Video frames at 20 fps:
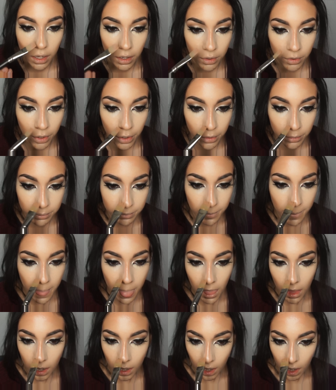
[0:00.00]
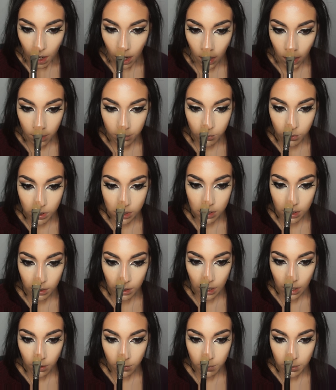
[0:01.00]
I don't know.
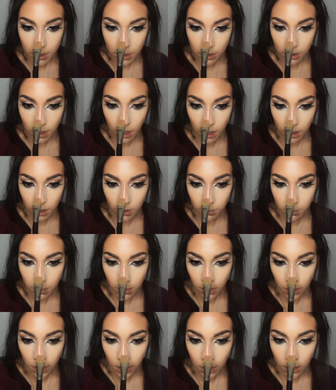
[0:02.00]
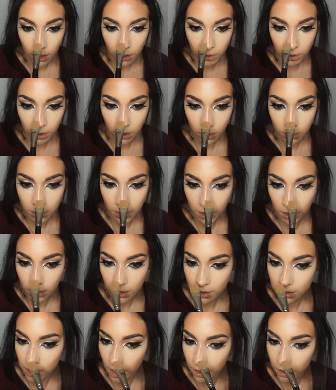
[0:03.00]
Recently I've been kind of putting a little bit in
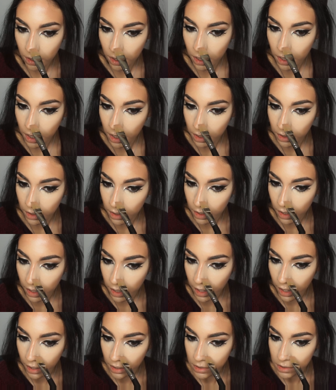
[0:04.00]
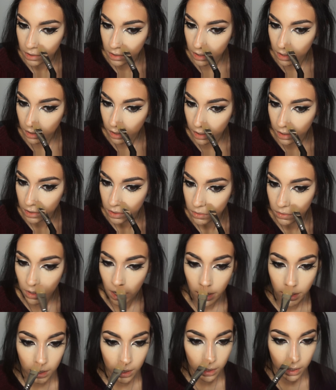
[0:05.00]
the center, and then I actually like
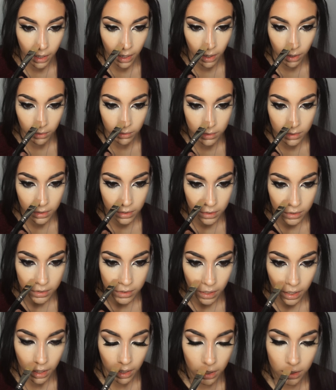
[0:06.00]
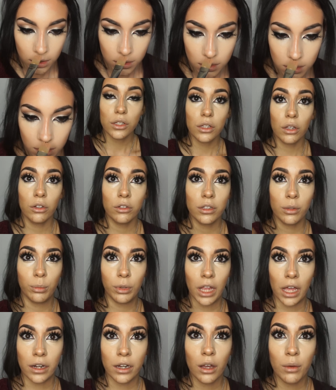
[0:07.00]
drag it out to the sides. So to
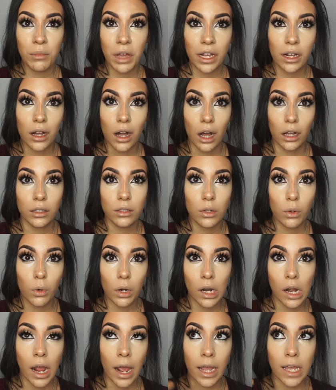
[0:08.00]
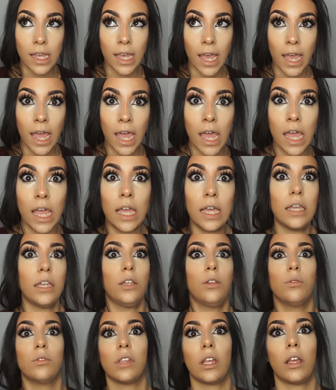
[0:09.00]
blend out my contour, I hate
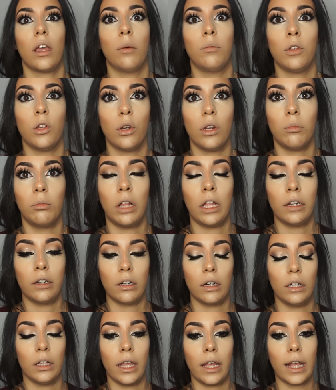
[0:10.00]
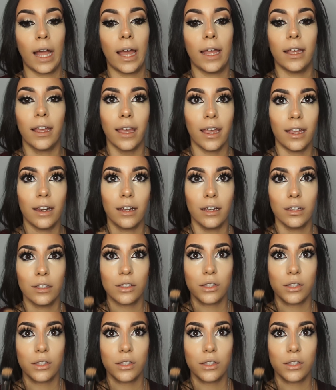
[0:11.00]
using a beauty blender. Like, I hate it.